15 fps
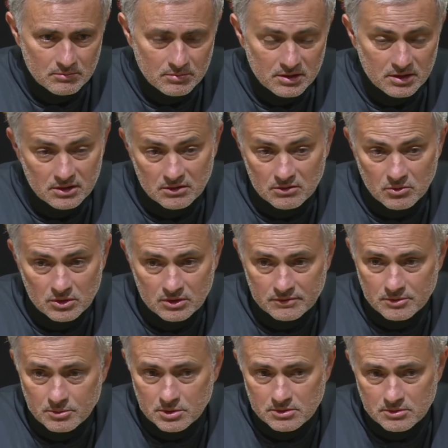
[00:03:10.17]
being one
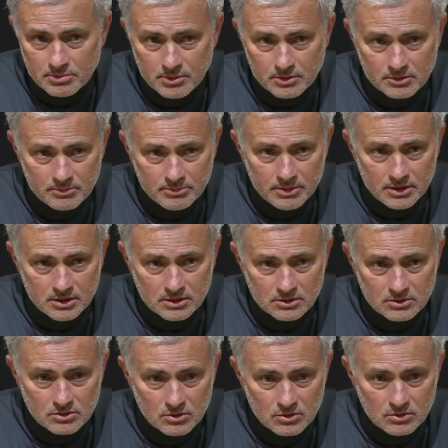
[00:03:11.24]
of the most important
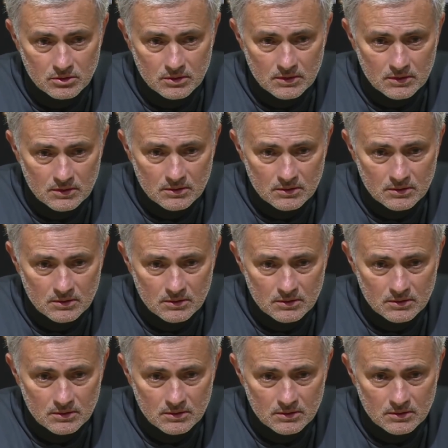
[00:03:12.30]
players so